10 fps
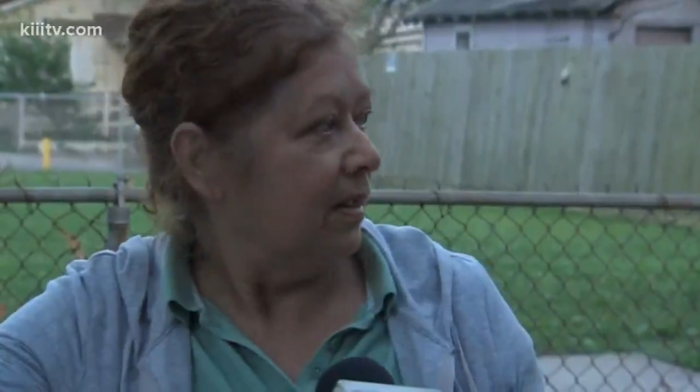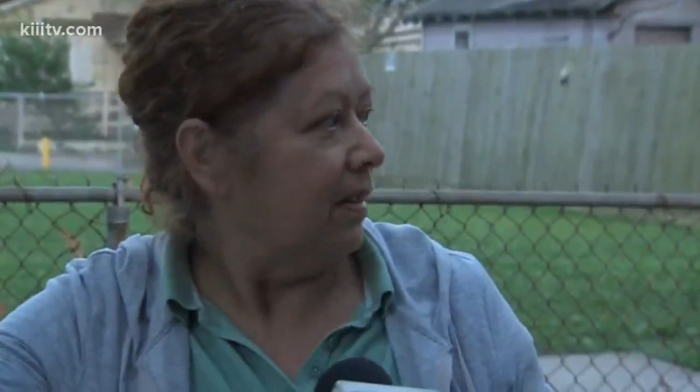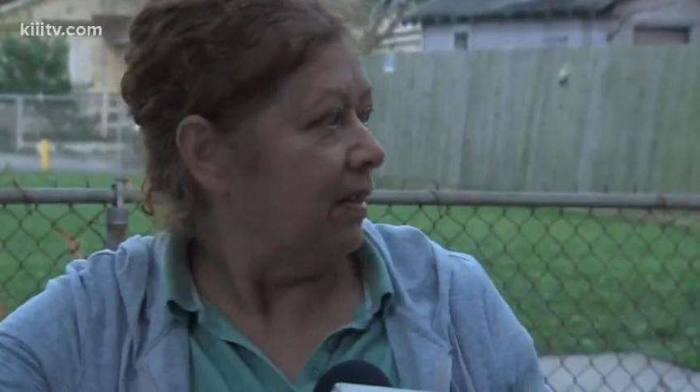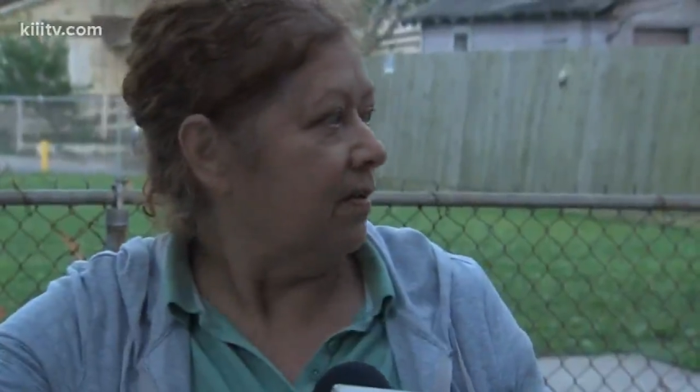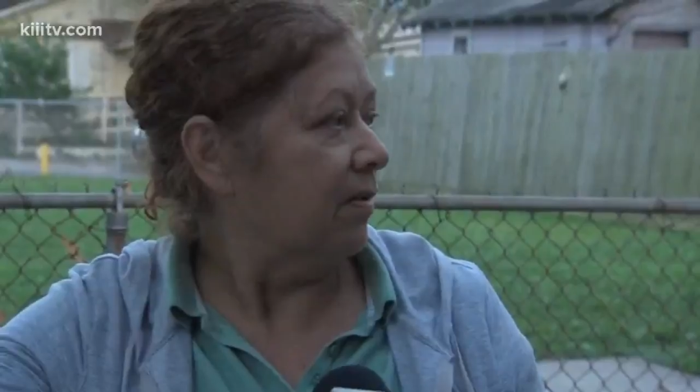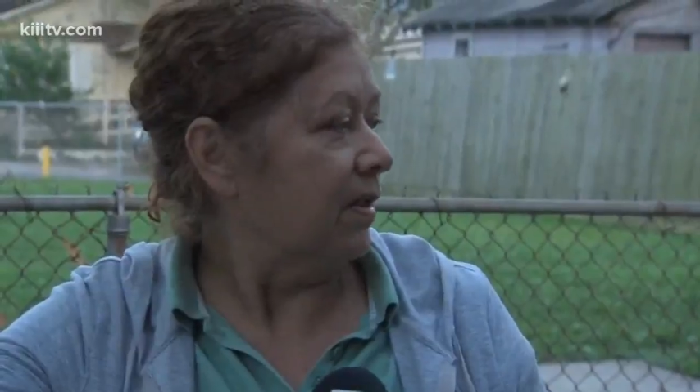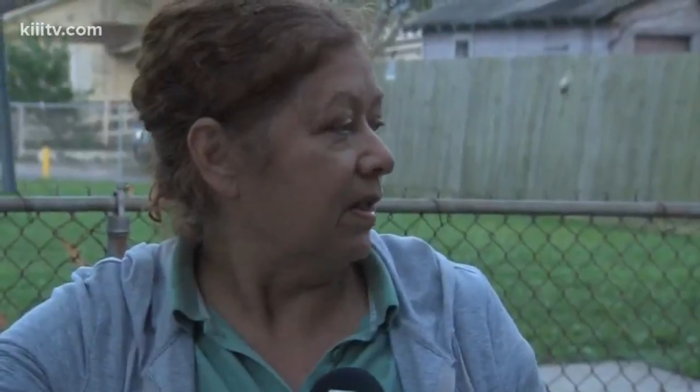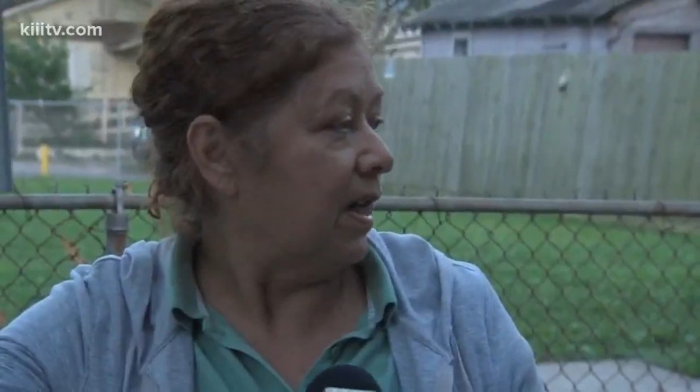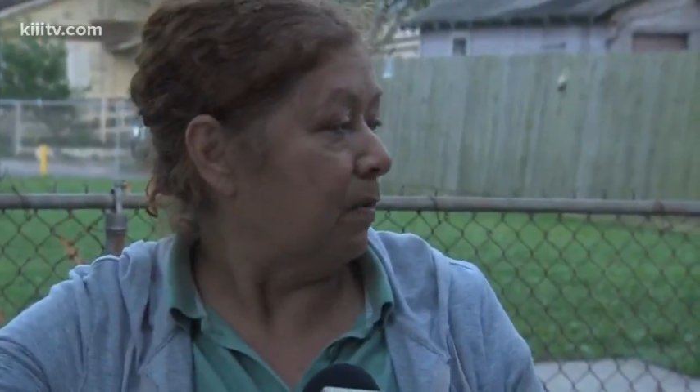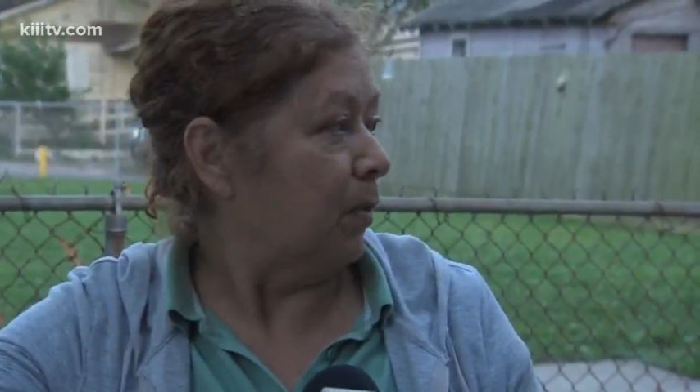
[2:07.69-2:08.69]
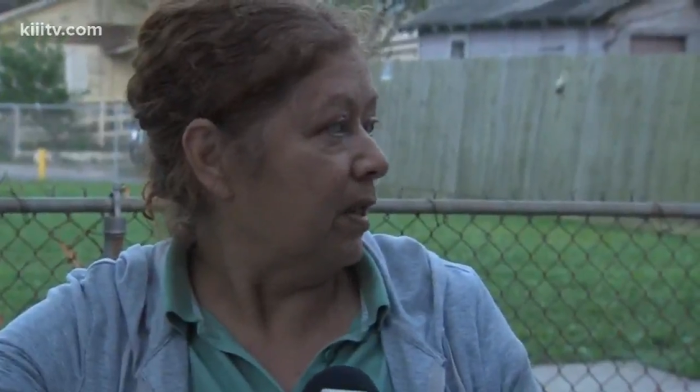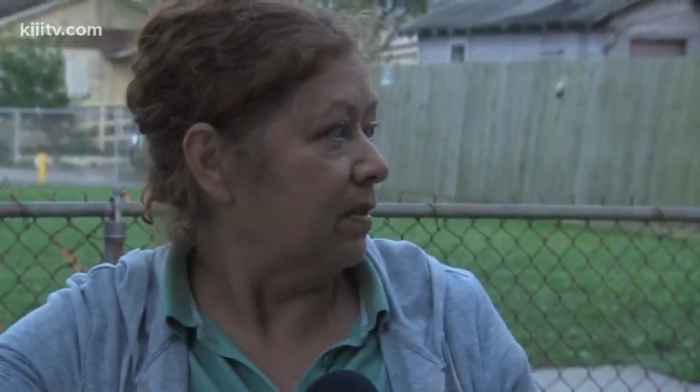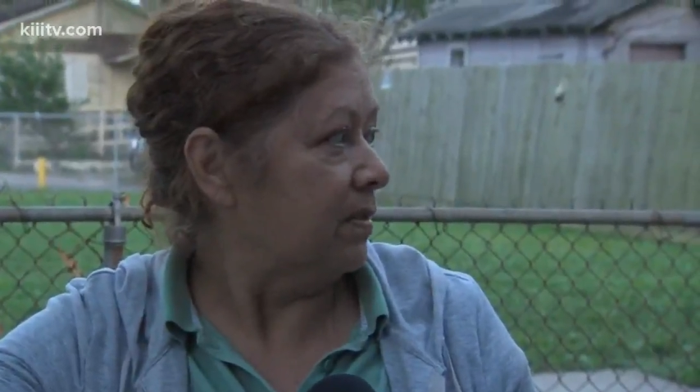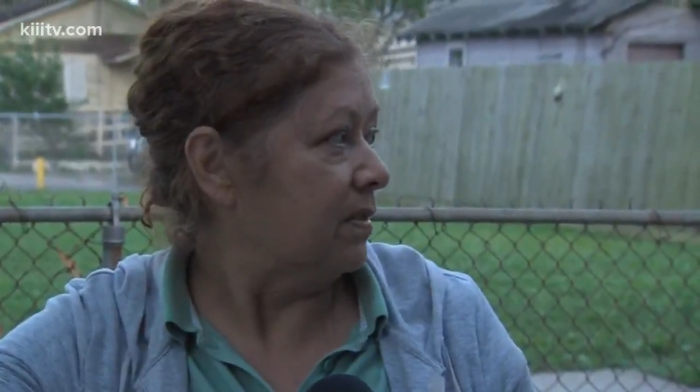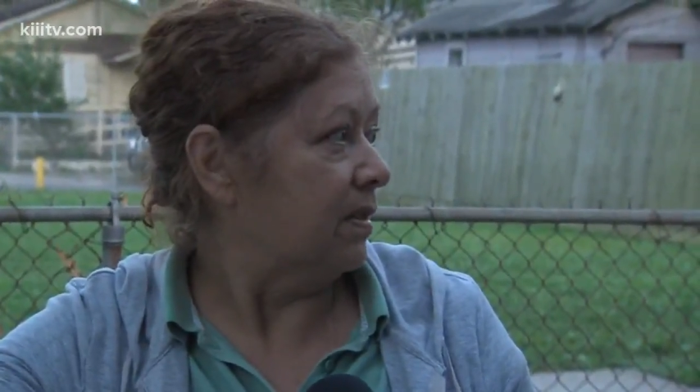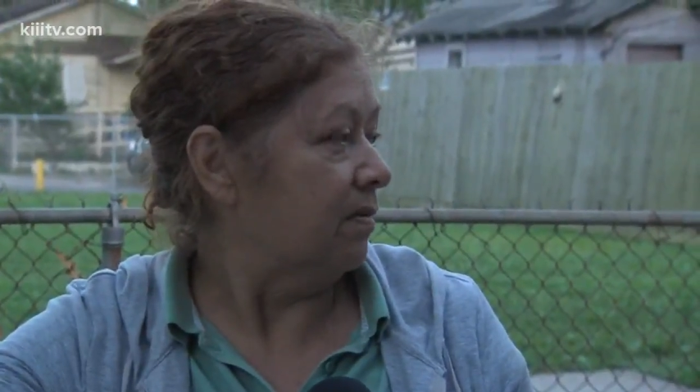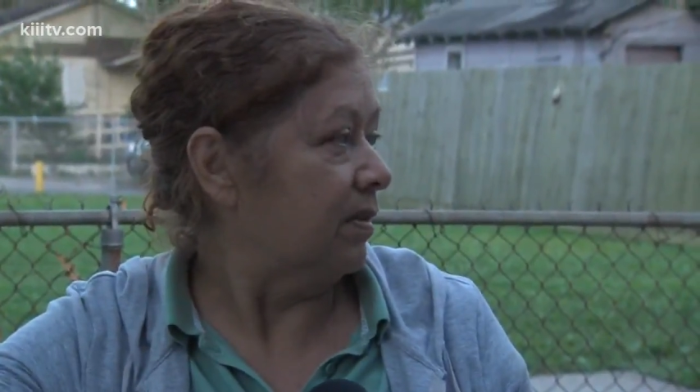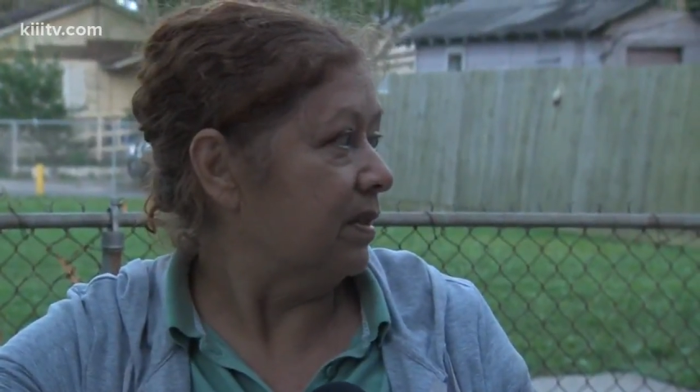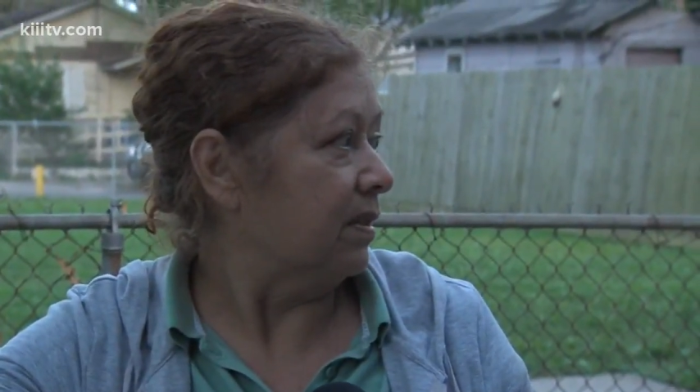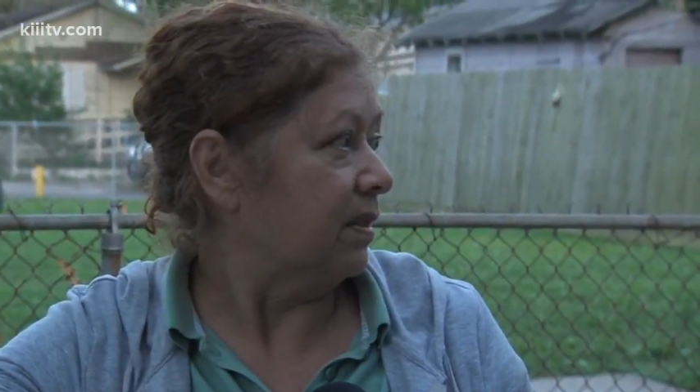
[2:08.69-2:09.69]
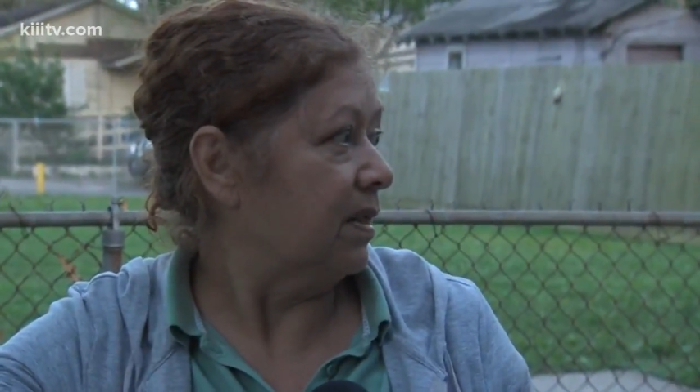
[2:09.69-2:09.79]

He could have, like, waited to see what the